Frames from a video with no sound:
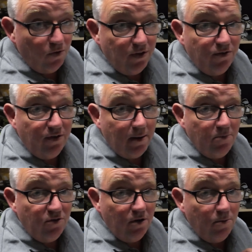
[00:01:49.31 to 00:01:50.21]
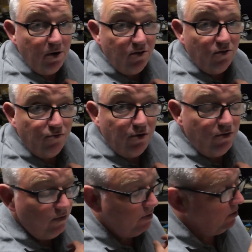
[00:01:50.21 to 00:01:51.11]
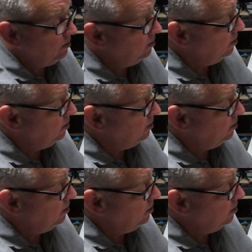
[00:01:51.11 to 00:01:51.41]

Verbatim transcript: what this camera is doing when it's in front of you.